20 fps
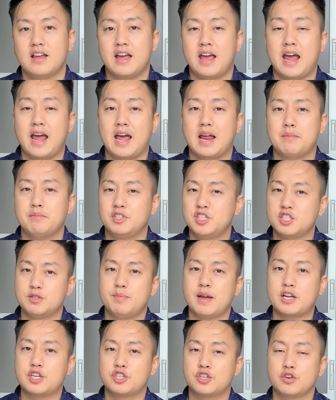and just
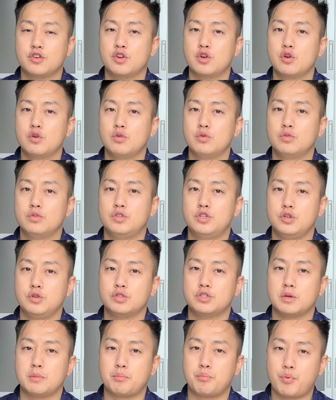make sure you do
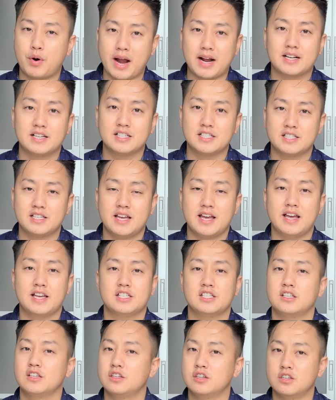some practice
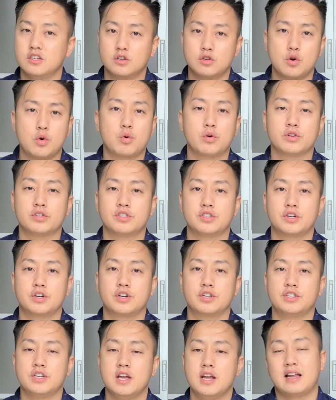tests, Google
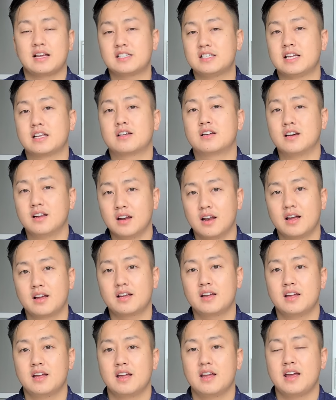search. Like I said, good luck,
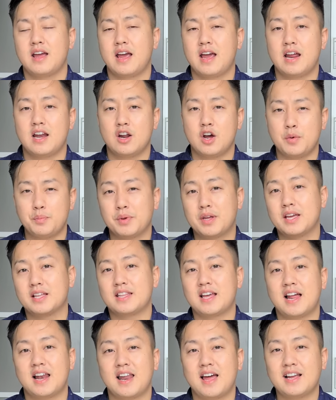and hope you get
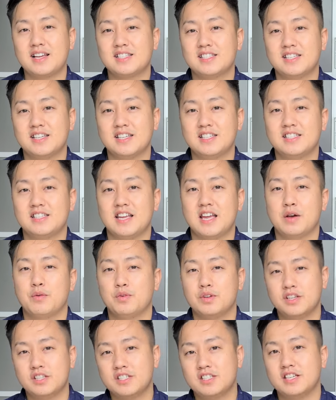that license, and
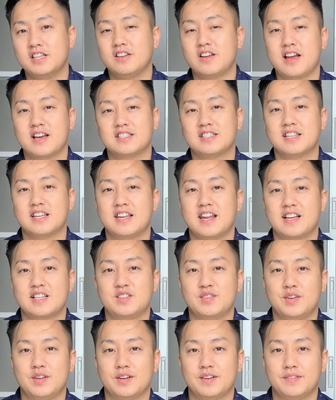we we'll see you guys in the next
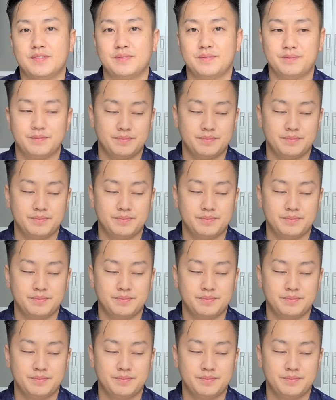video.